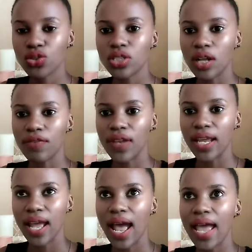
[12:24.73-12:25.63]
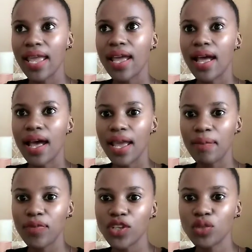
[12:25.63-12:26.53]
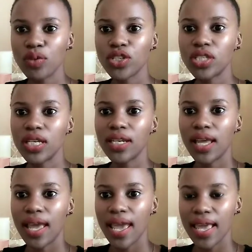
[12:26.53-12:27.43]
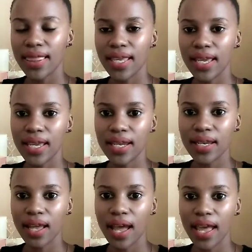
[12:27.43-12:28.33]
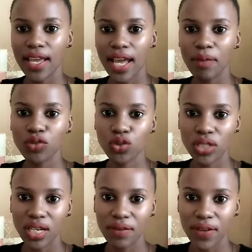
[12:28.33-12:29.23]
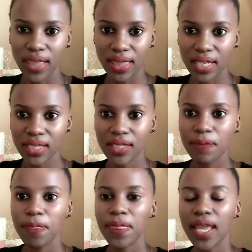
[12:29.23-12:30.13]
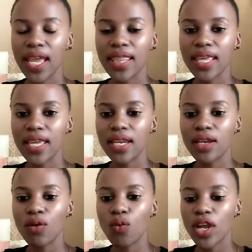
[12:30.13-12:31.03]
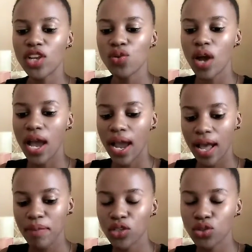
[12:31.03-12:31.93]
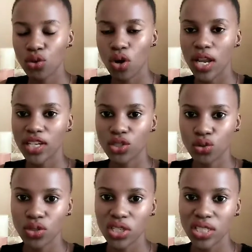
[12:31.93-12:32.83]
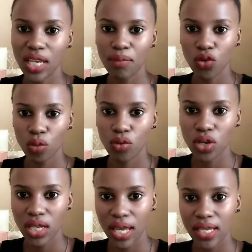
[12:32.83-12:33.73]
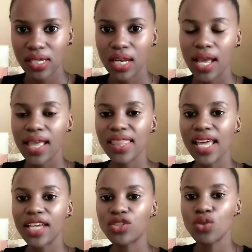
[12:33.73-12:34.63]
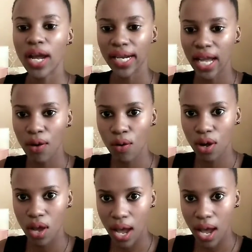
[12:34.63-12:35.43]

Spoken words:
yourself like, hi, I am this person, and then I come to deliver this. And then when you are coming to collect, do the same. Communicate that you are now